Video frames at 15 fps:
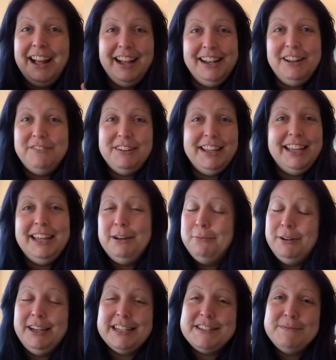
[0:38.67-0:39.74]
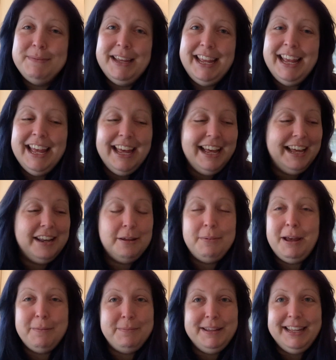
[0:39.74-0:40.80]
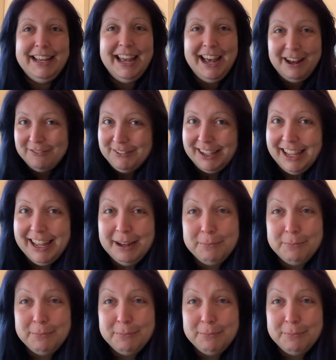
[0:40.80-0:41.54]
I love it. It works for me and I'm happy having it.